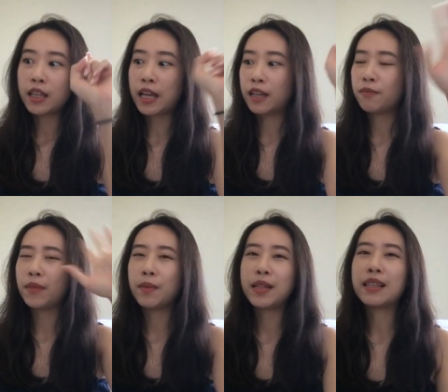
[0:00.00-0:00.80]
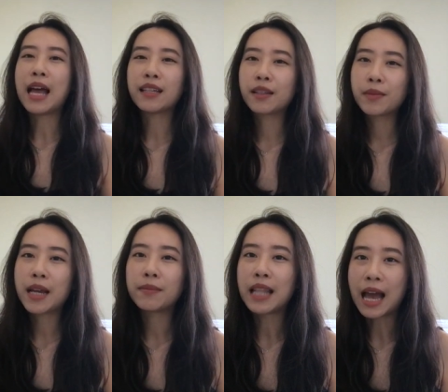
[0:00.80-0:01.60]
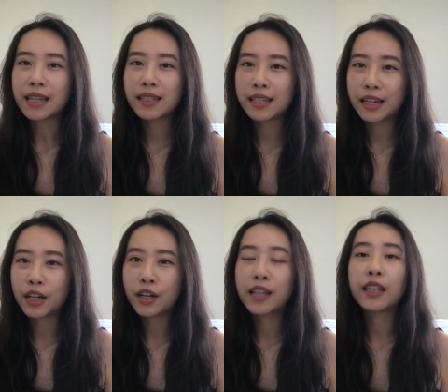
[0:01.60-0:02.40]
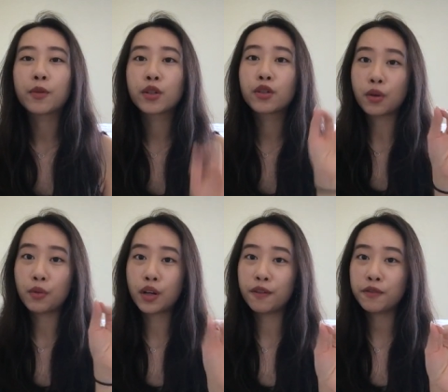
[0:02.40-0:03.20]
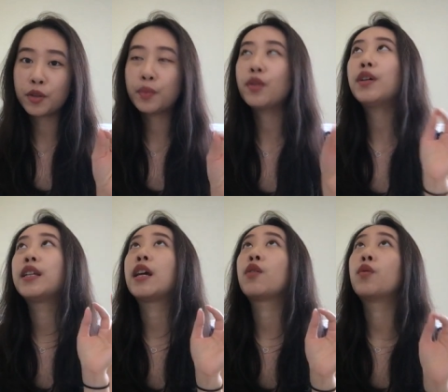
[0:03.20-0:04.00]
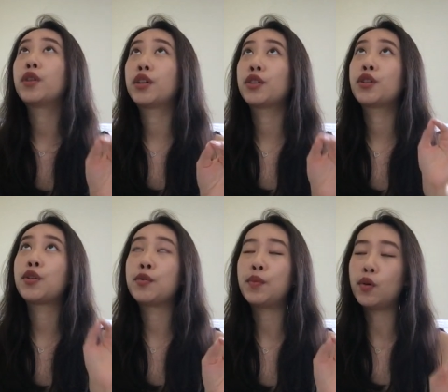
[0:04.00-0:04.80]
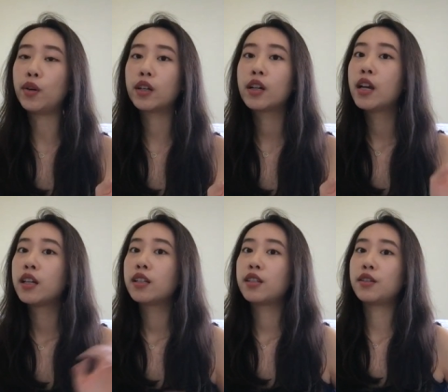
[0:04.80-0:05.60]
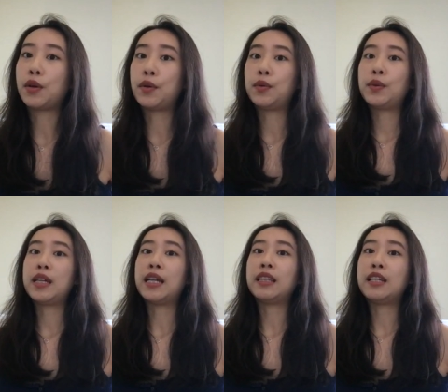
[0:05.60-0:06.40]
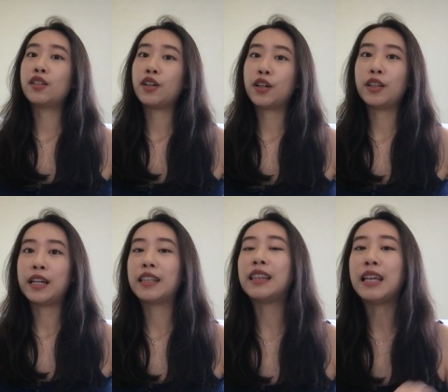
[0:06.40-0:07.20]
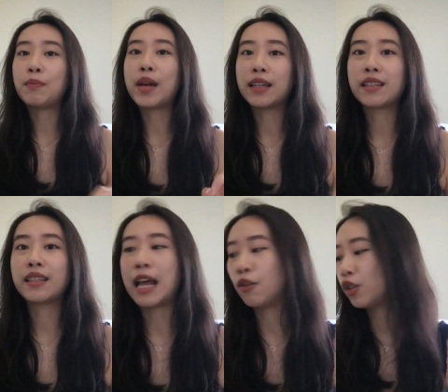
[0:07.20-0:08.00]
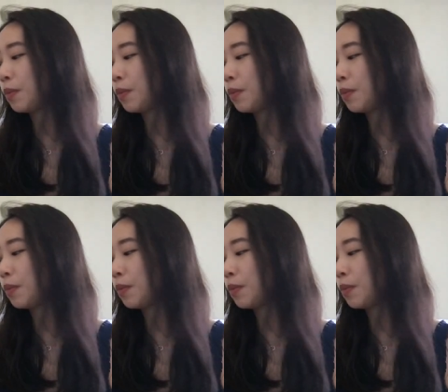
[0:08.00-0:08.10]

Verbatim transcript: like maybe sometime last year, and they were so comfortable, and I ordered 2 more. So yeah, these are like the best lounge